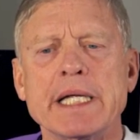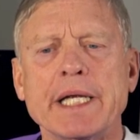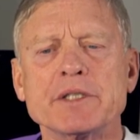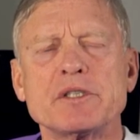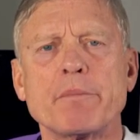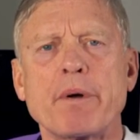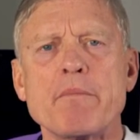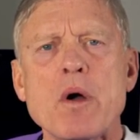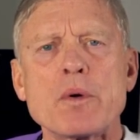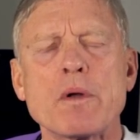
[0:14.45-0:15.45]
is to
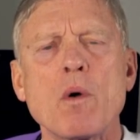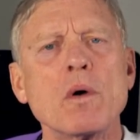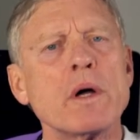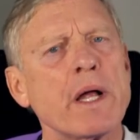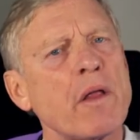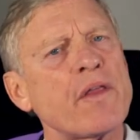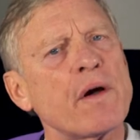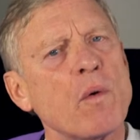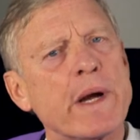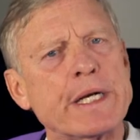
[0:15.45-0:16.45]
promote oral health
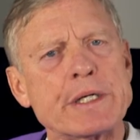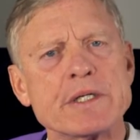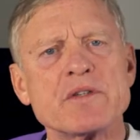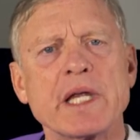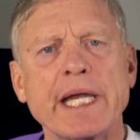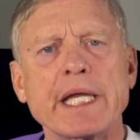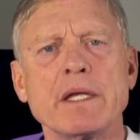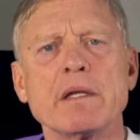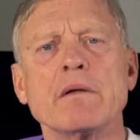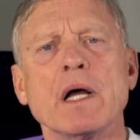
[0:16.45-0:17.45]
awareness
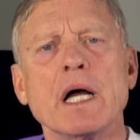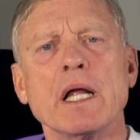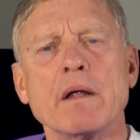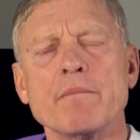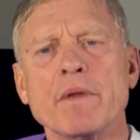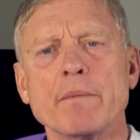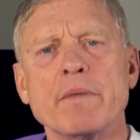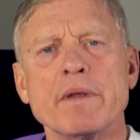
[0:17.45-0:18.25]
in uh, the,